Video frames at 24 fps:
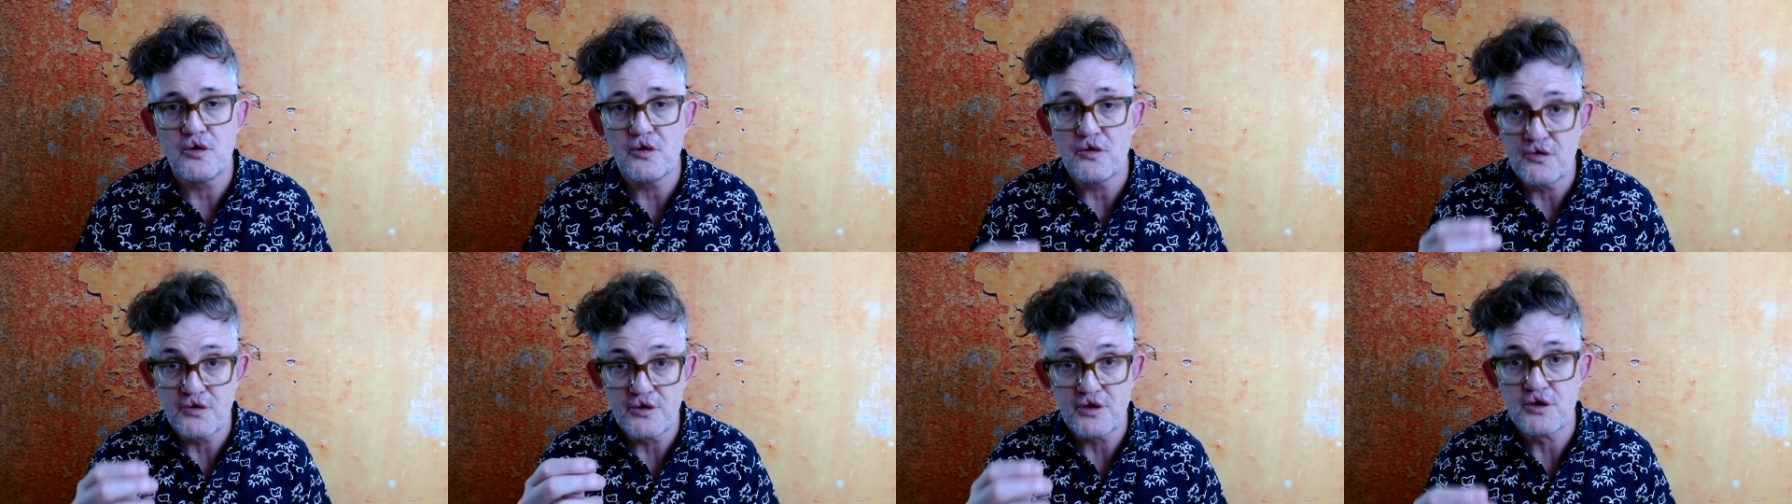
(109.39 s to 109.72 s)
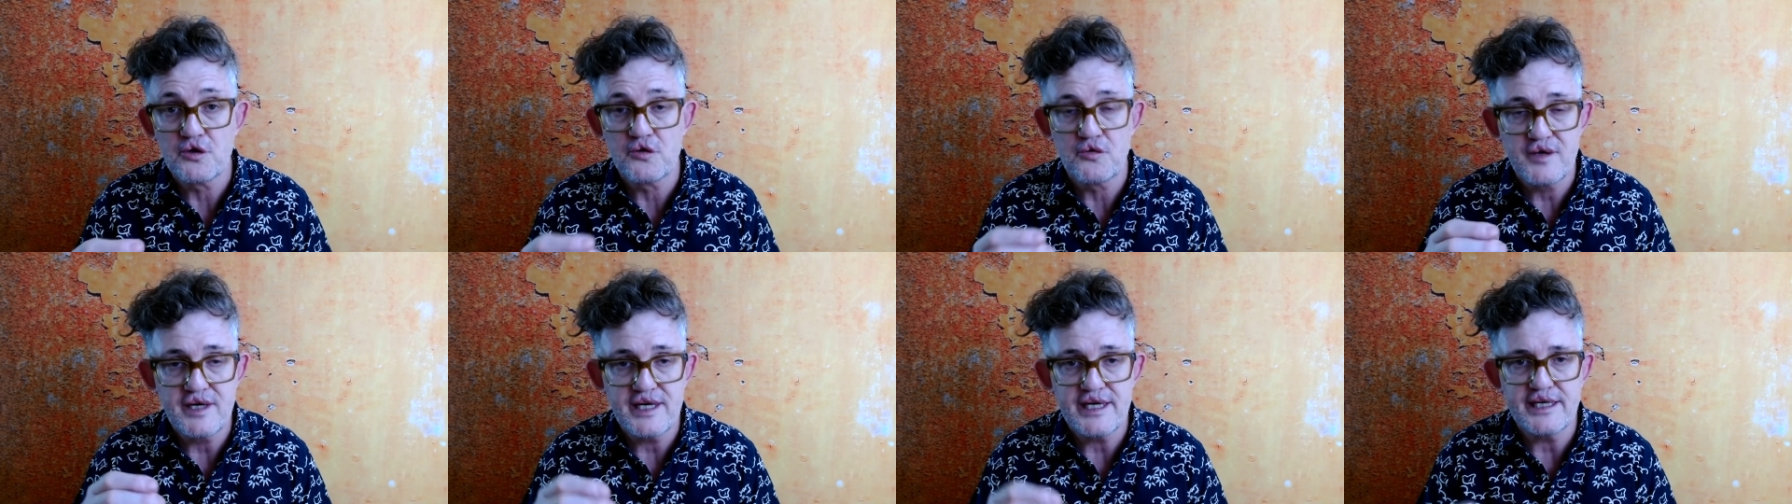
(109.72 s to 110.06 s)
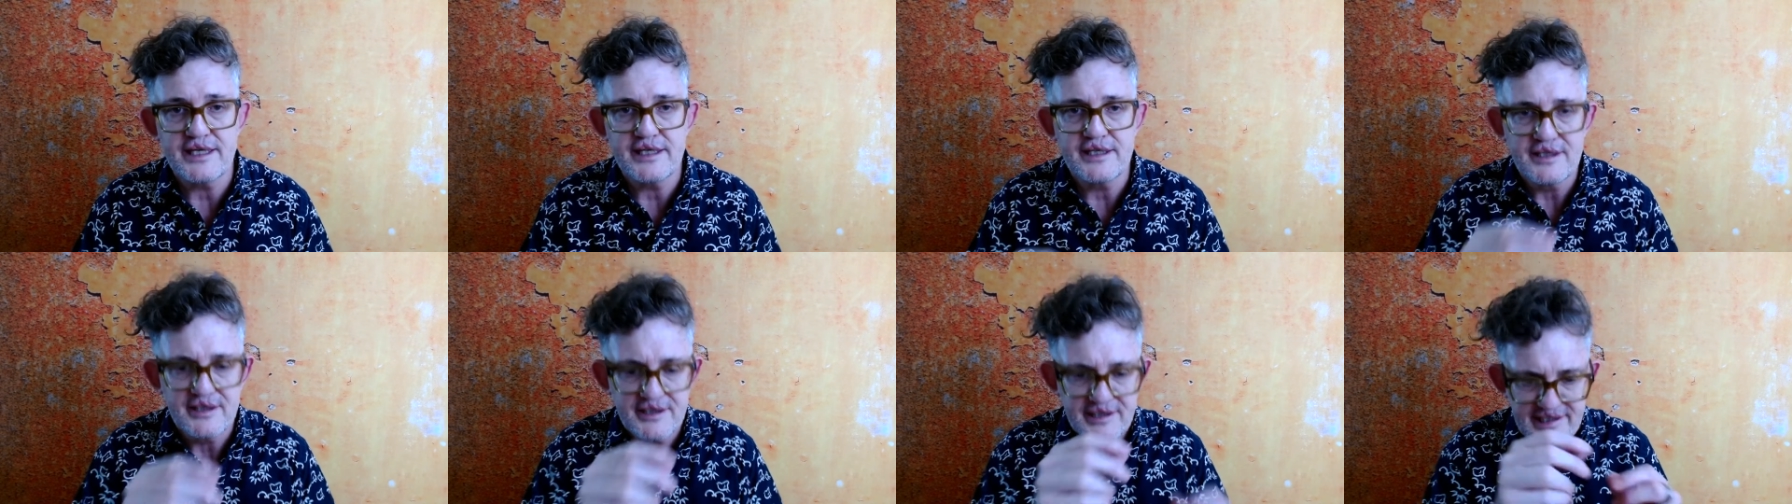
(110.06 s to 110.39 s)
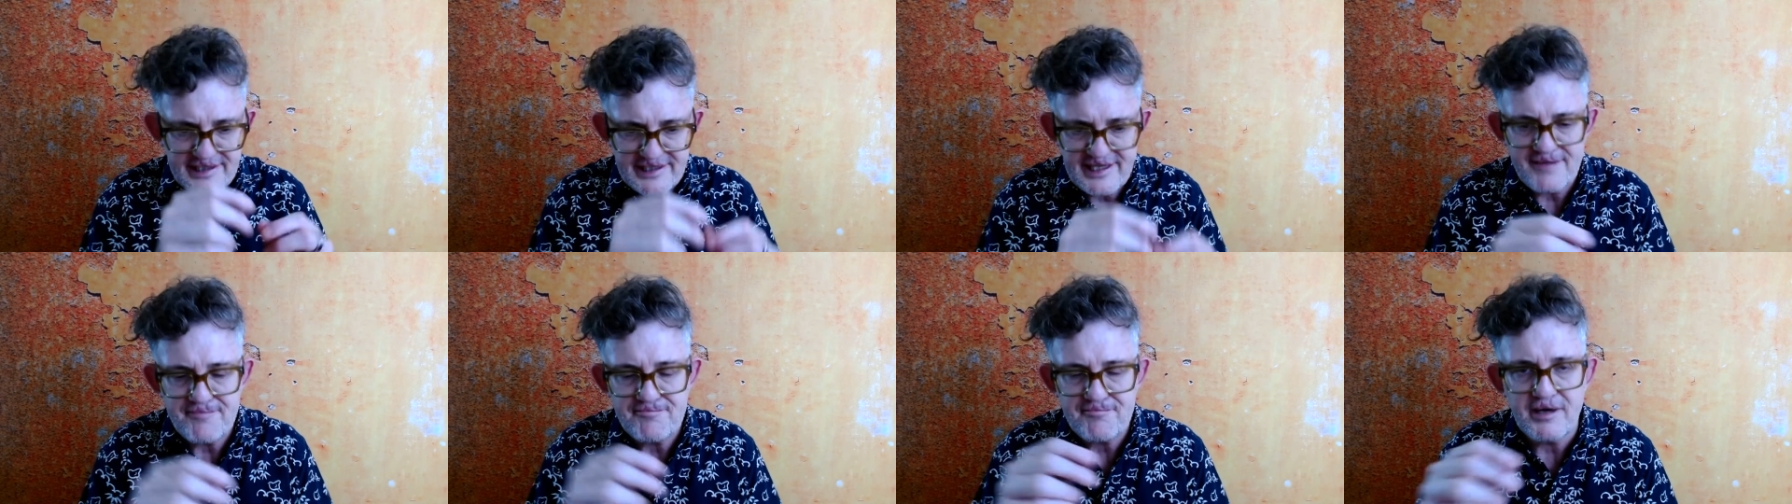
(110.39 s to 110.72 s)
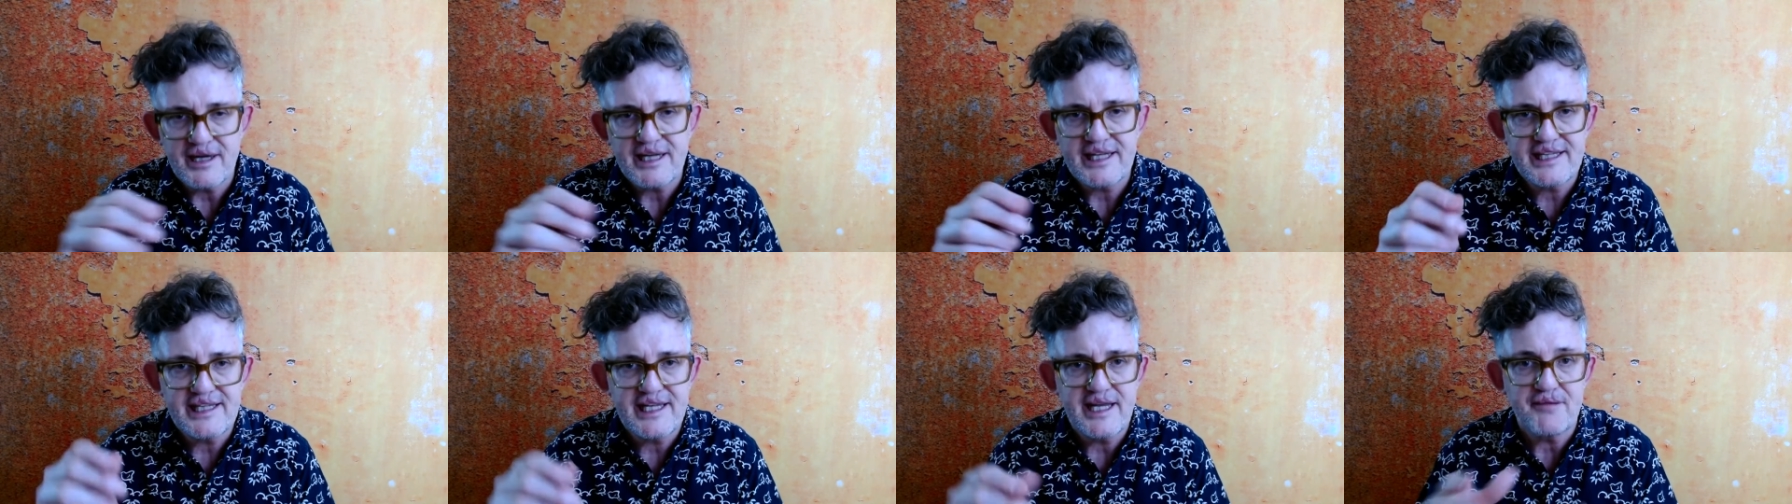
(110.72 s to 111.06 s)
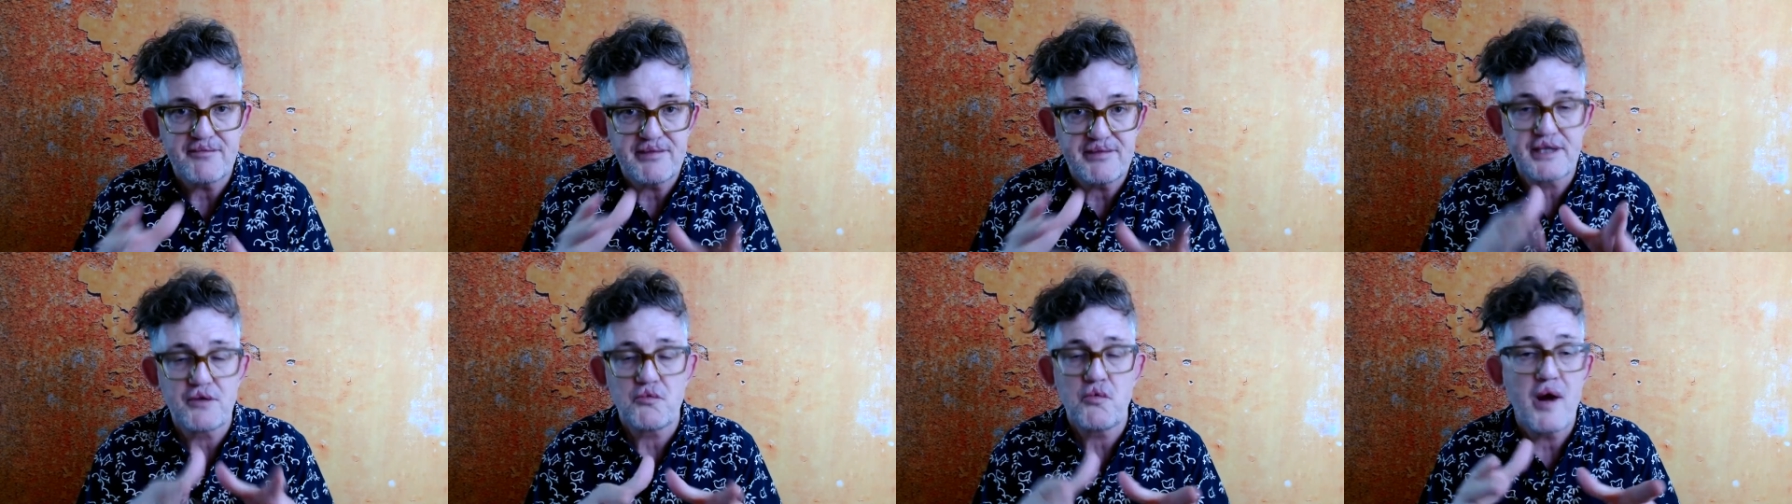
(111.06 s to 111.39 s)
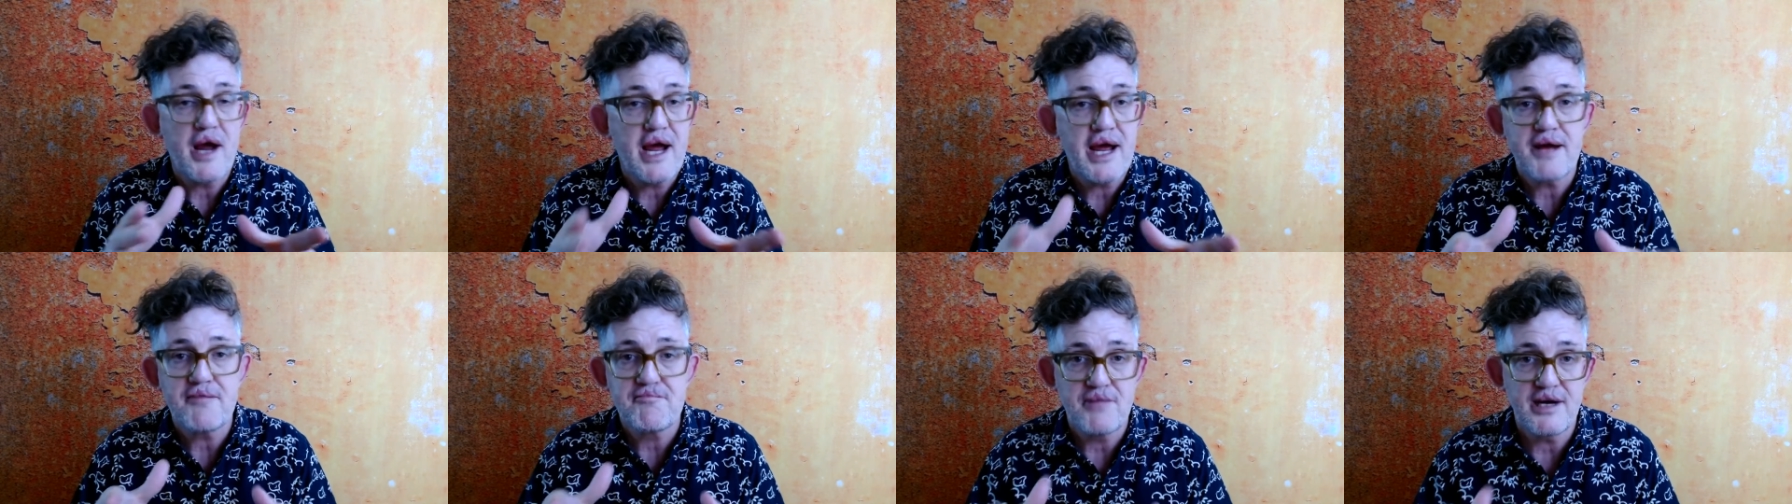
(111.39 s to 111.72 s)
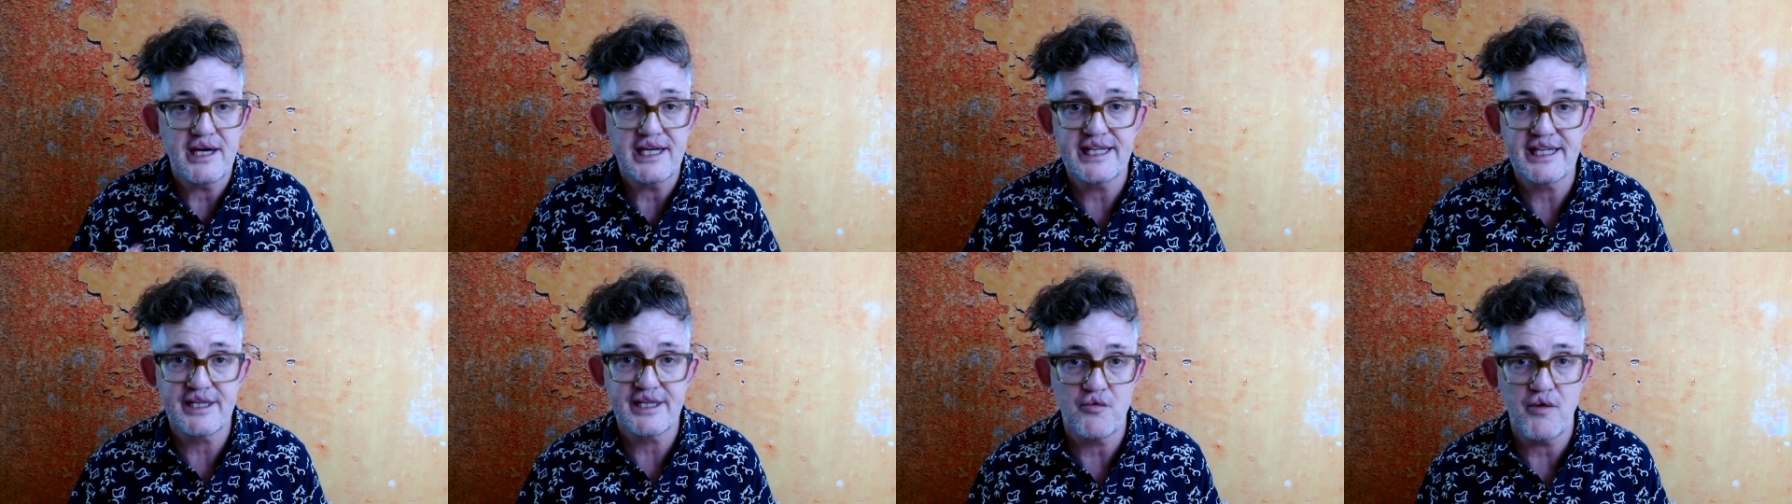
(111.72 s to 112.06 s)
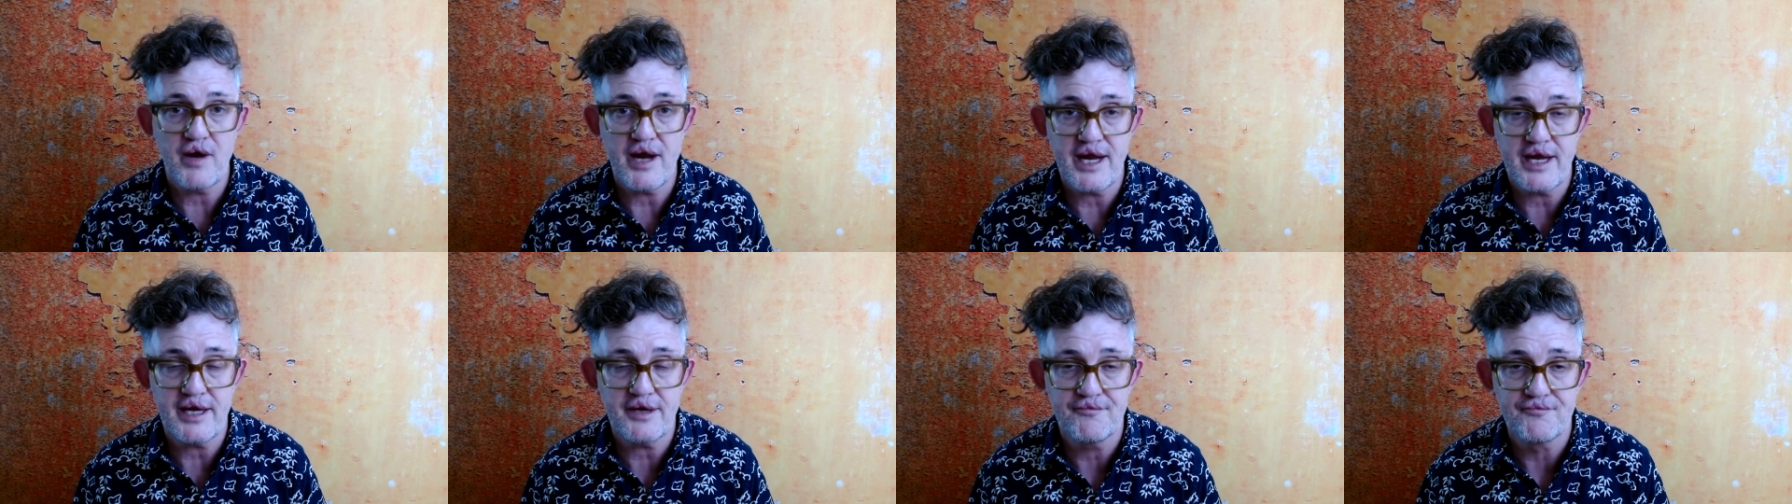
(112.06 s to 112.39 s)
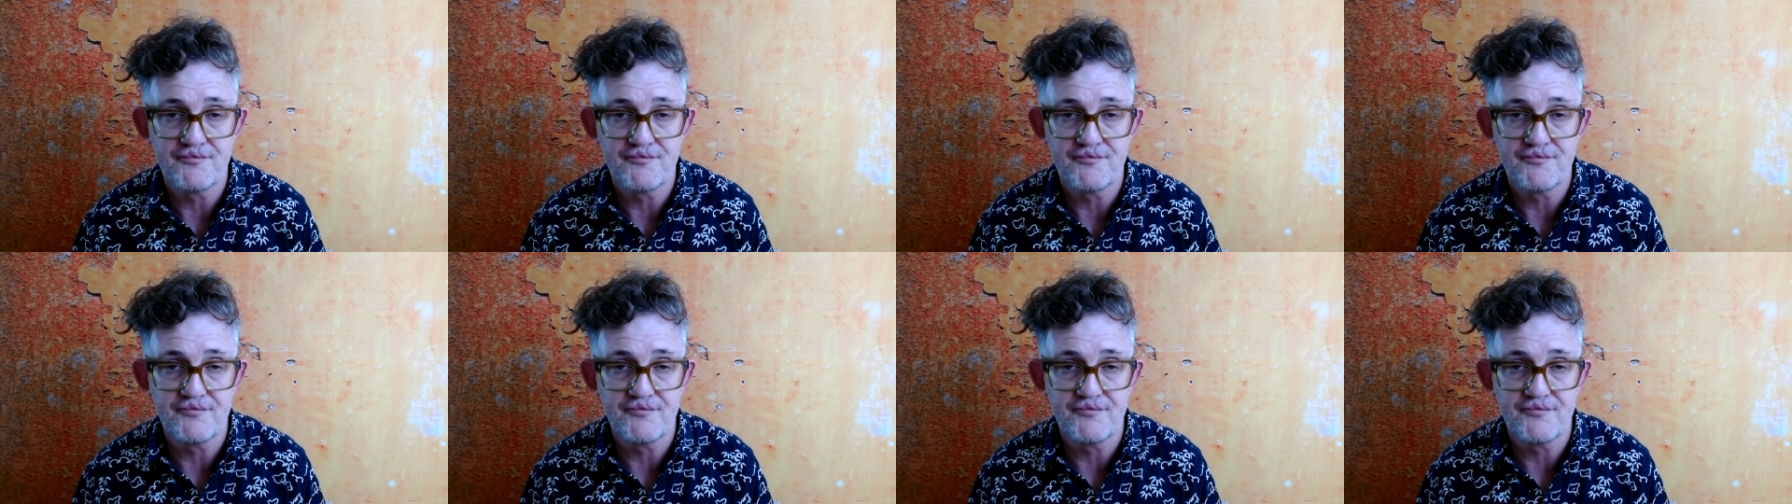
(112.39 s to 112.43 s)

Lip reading: the grid step by step, square by square.